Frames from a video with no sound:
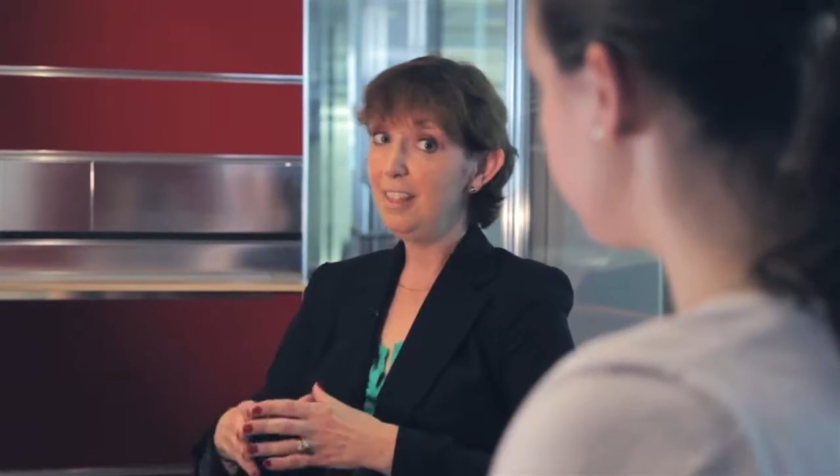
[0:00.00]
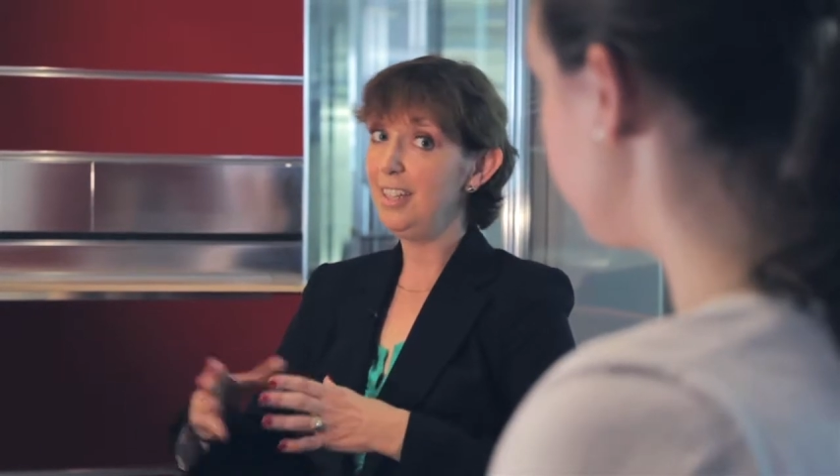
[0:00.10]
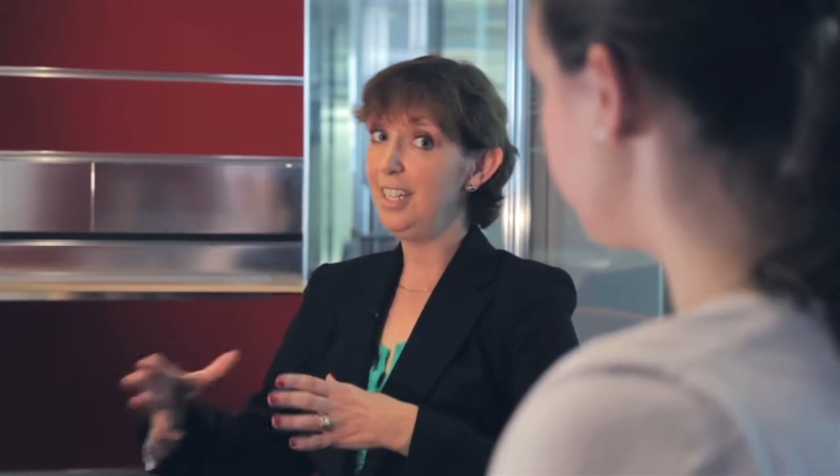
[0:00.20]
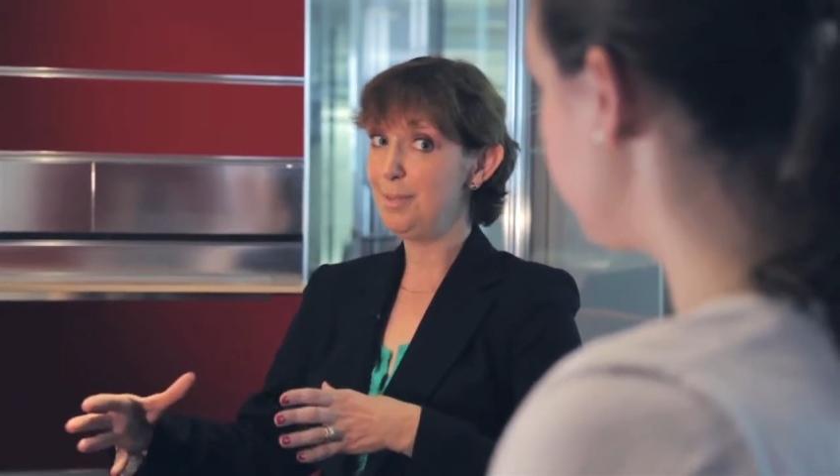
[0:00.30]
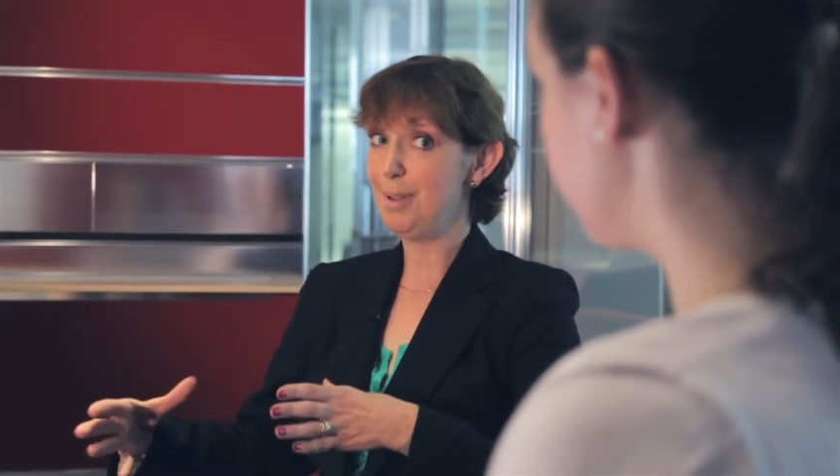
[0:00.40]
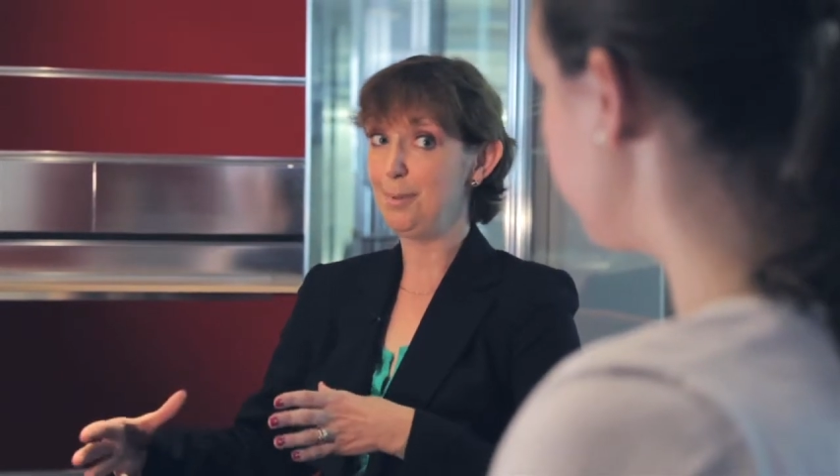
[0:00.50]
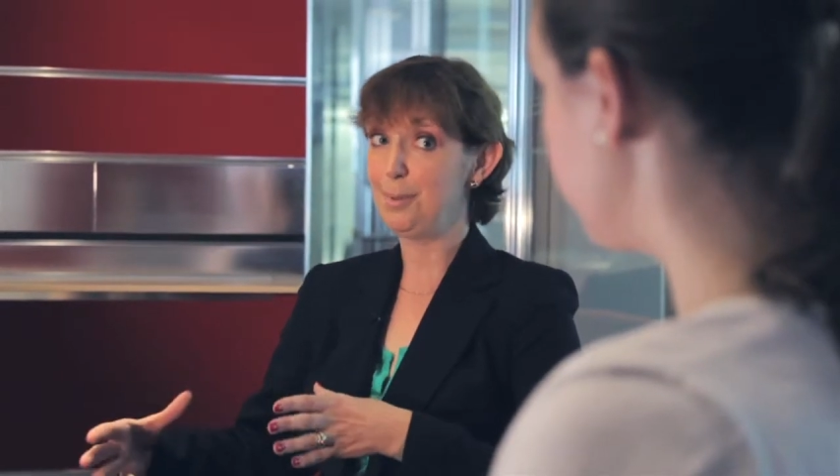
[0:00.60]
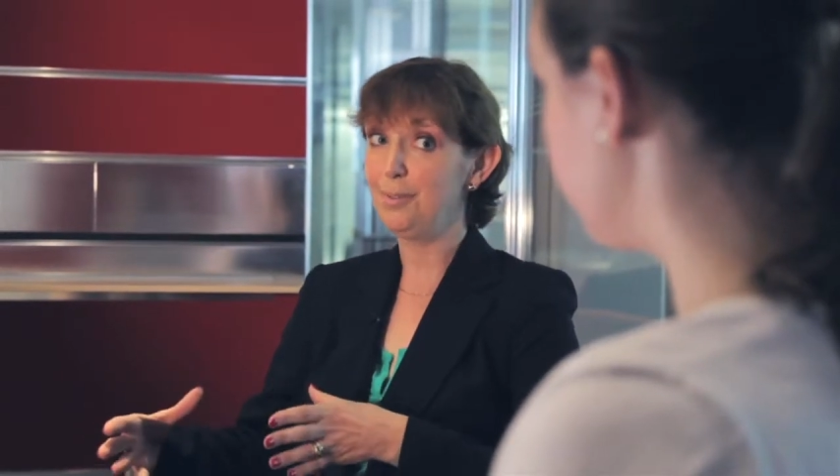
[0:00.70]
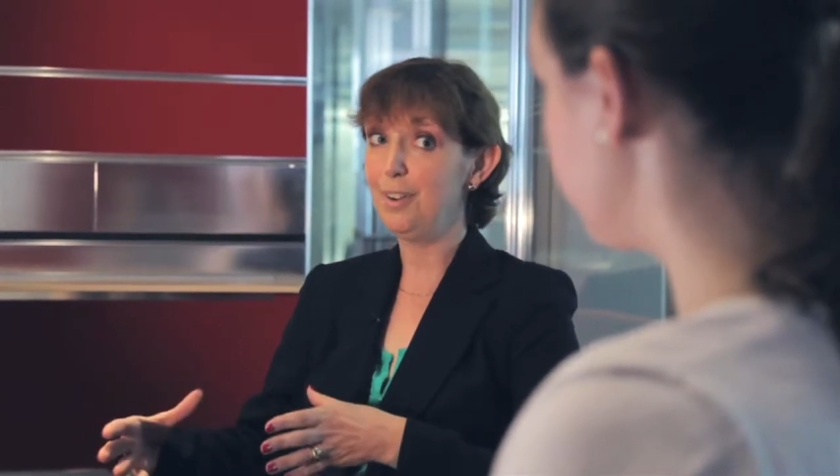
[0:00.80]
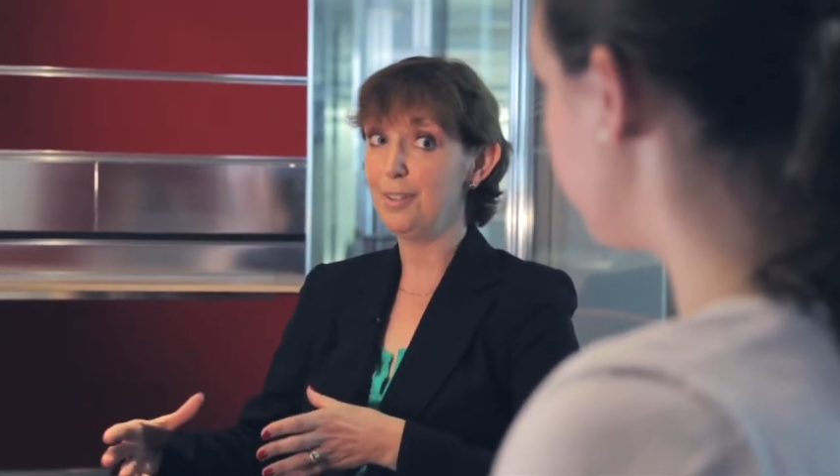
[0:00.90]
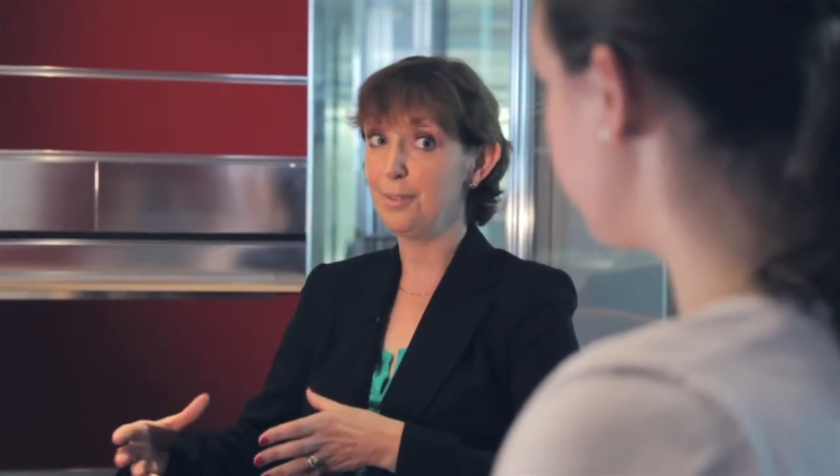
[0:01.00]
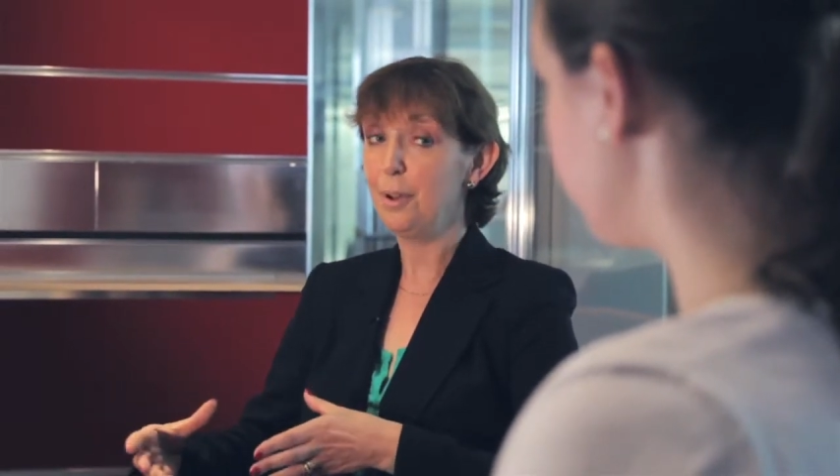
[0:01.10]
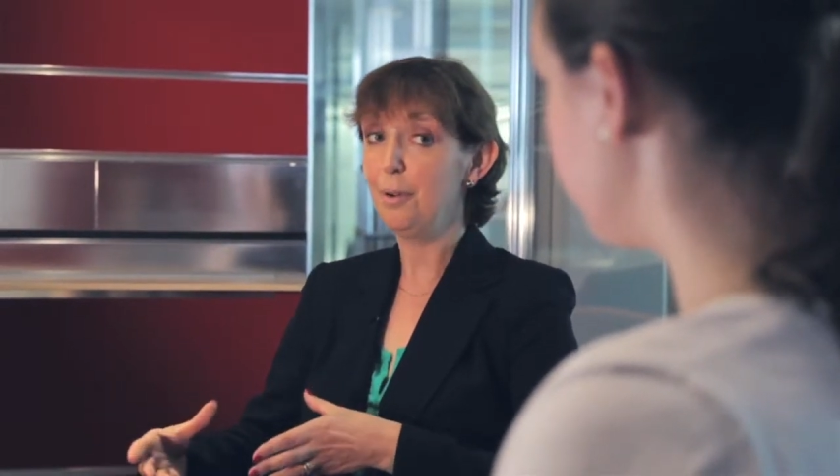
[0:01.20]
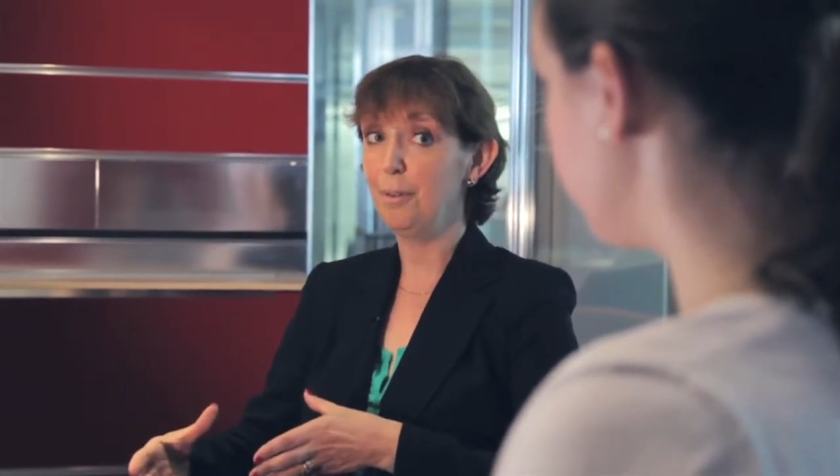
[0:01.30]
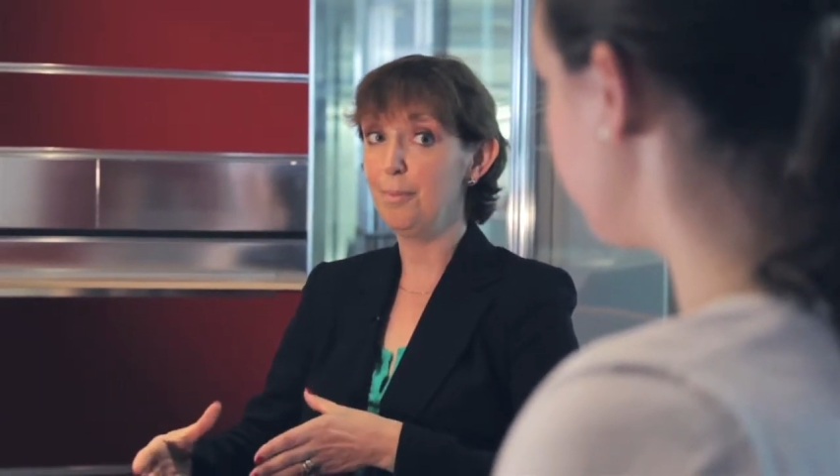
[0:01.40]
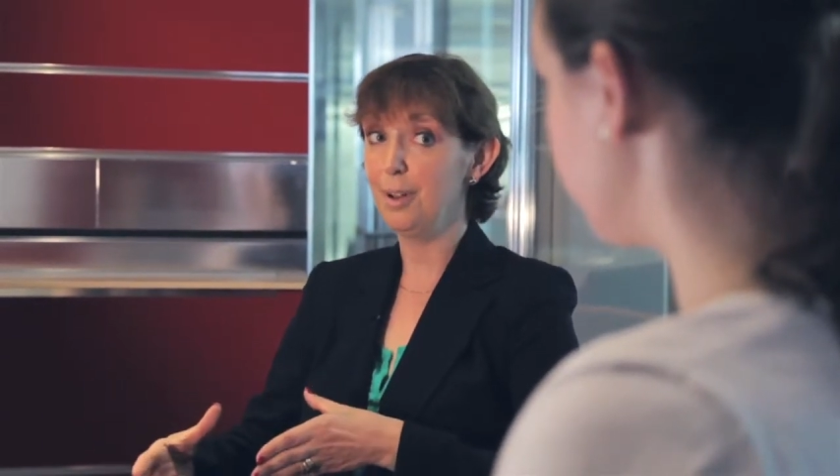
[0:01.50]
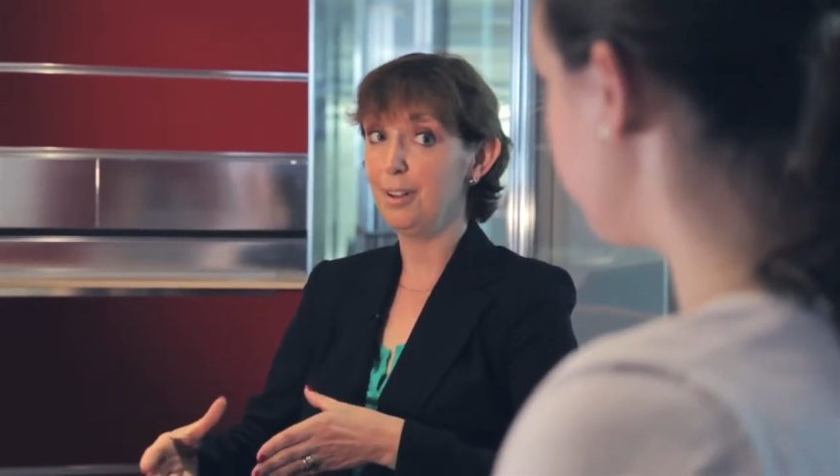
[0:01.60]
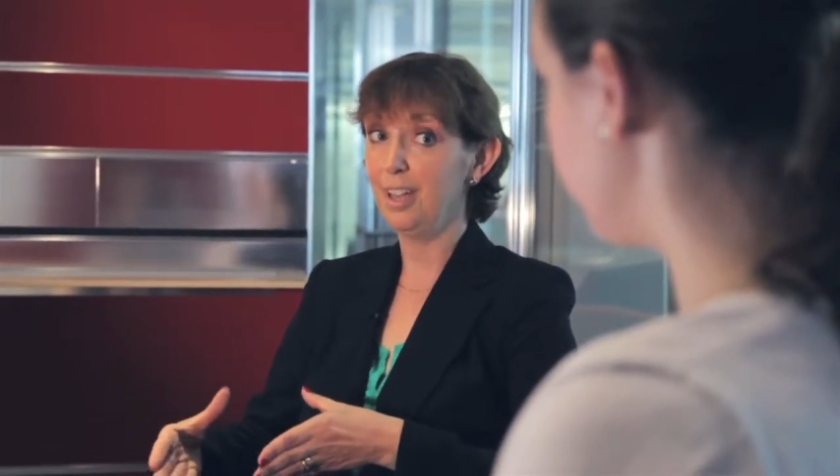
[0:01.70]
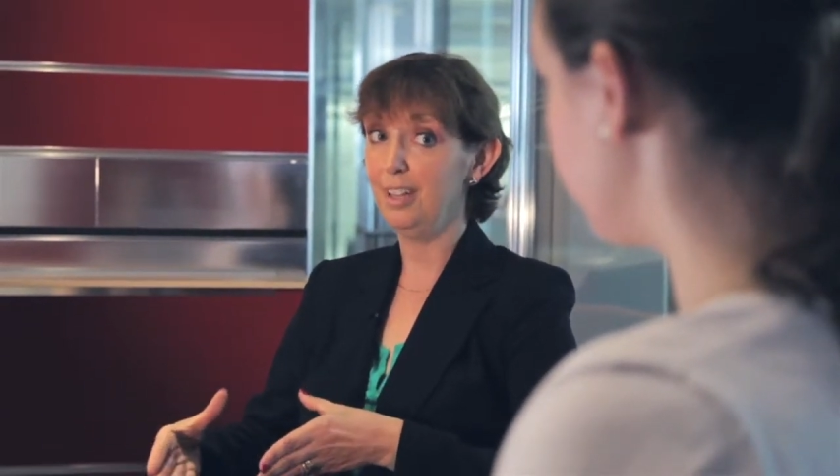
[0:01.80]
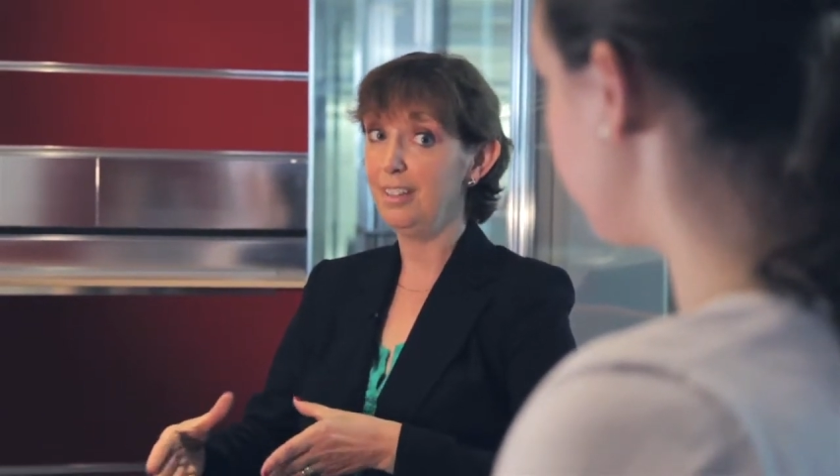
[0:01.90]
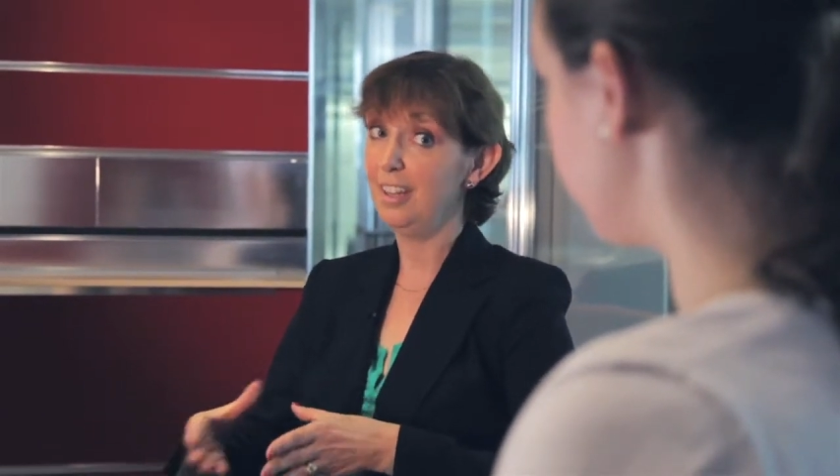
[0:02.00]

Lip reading: they need to be able to advise on whole of market.